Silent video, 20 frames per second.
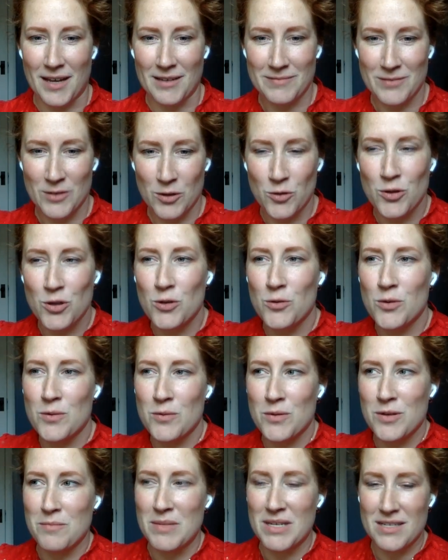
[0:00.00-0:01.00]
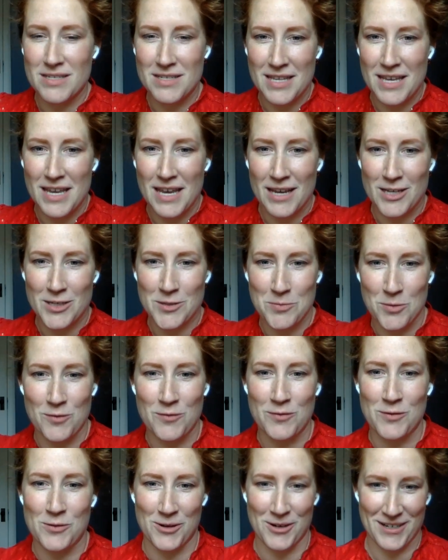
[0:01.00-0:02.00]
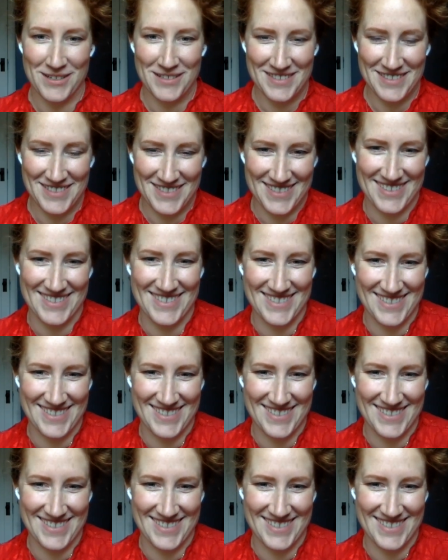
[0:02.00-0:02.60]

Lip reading: Yeah, who knew we would miss the expo floor?